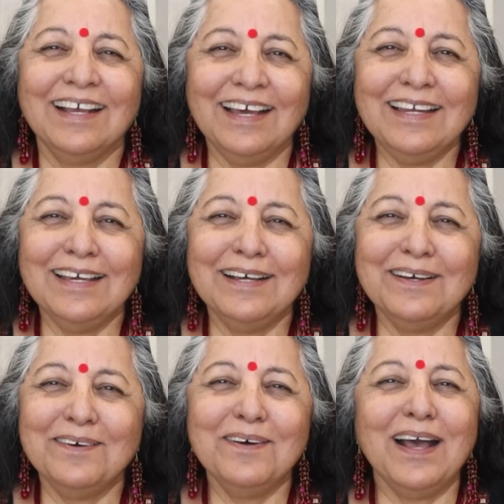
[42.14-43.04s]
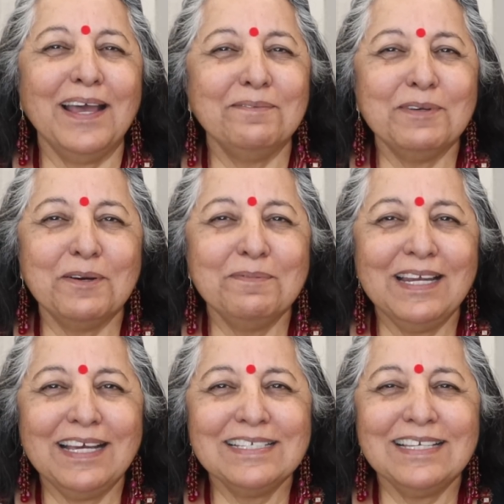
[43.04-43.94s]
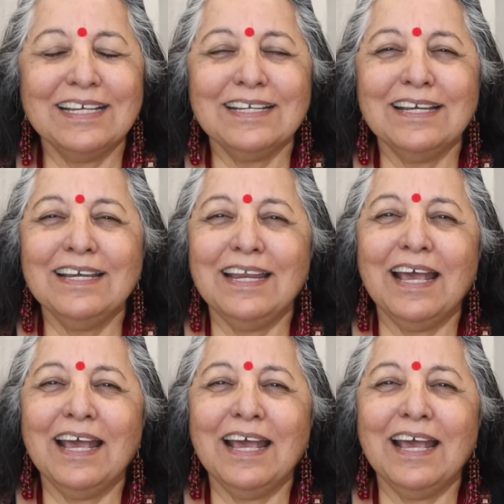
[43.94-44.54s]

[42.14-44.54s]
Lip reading: Hello, I'm Komilla Sutton,